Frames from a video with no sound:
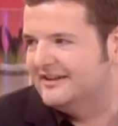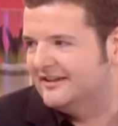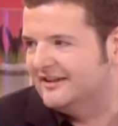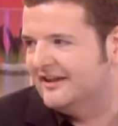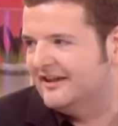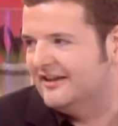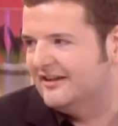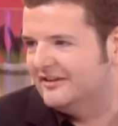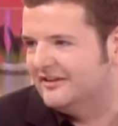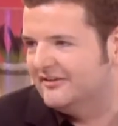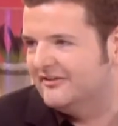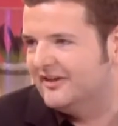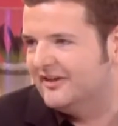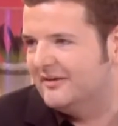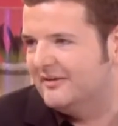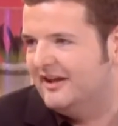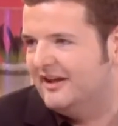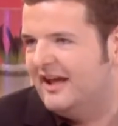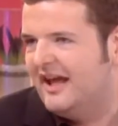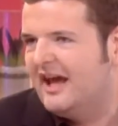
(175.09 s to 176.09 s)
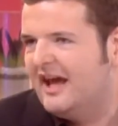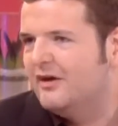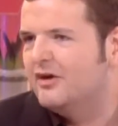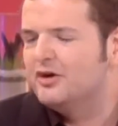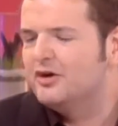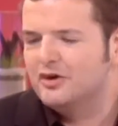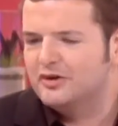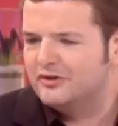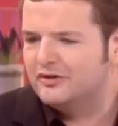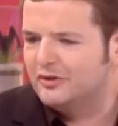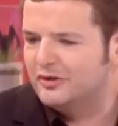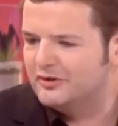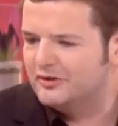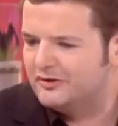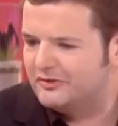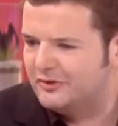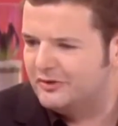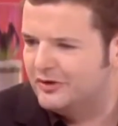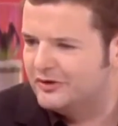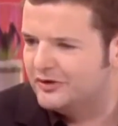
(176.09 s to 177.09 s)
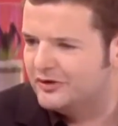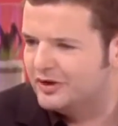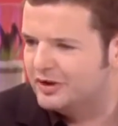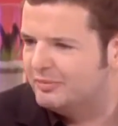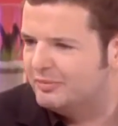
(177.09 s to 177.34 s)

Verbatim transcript: are there and your film. Who, who, who, who took the